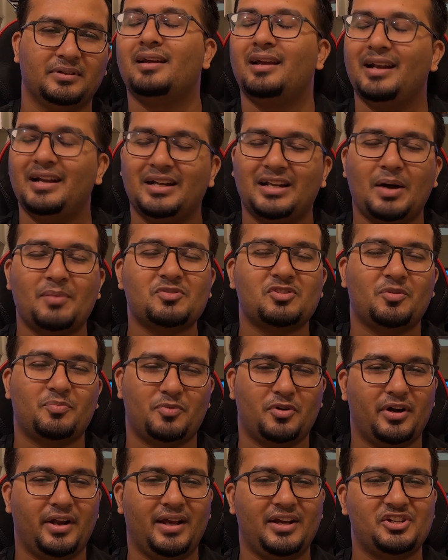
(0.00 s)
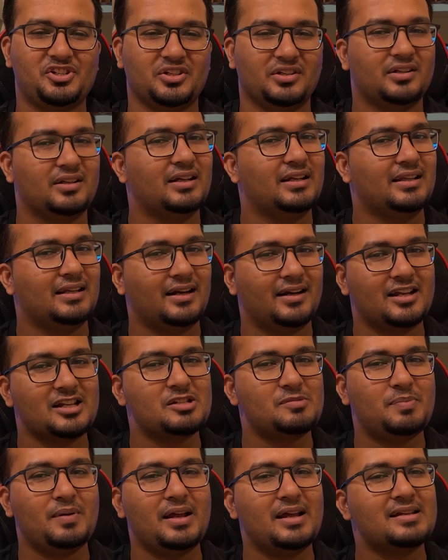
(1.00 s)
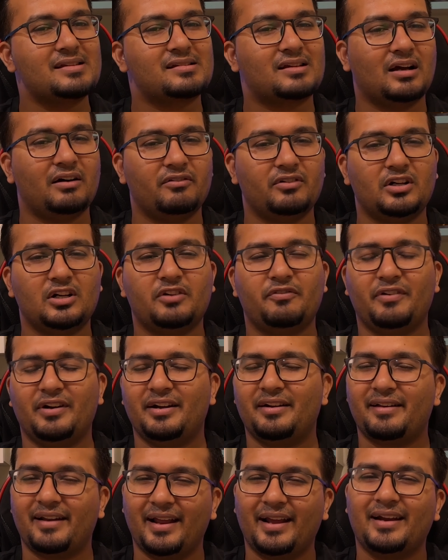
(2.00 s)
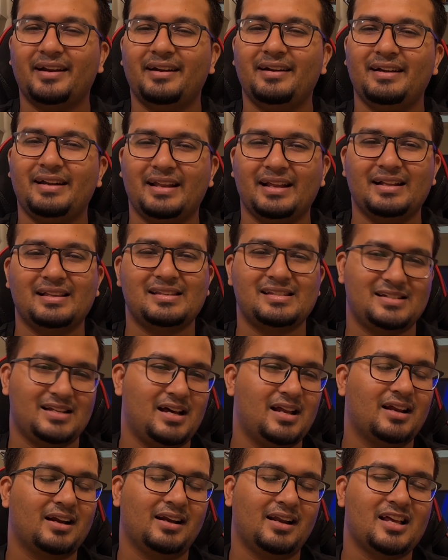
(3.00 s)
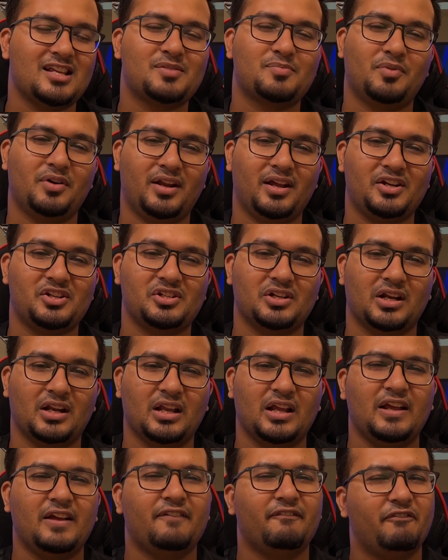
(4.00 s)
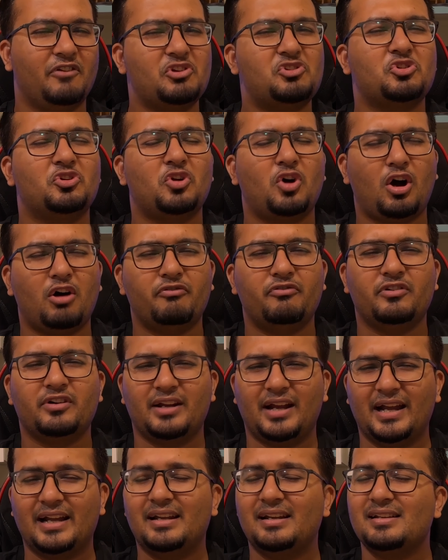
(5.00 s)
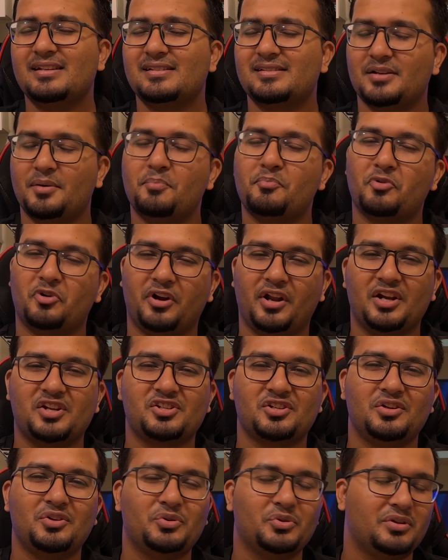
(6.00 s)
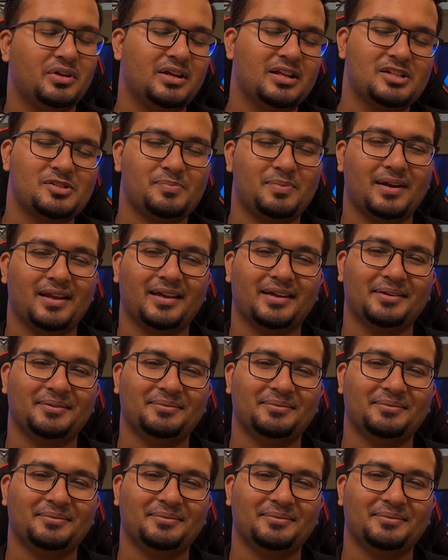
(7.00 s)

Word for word: In terms of protection, the display is covered with Dragon Tail Star Glass protection, which should offer at least some protection to the display.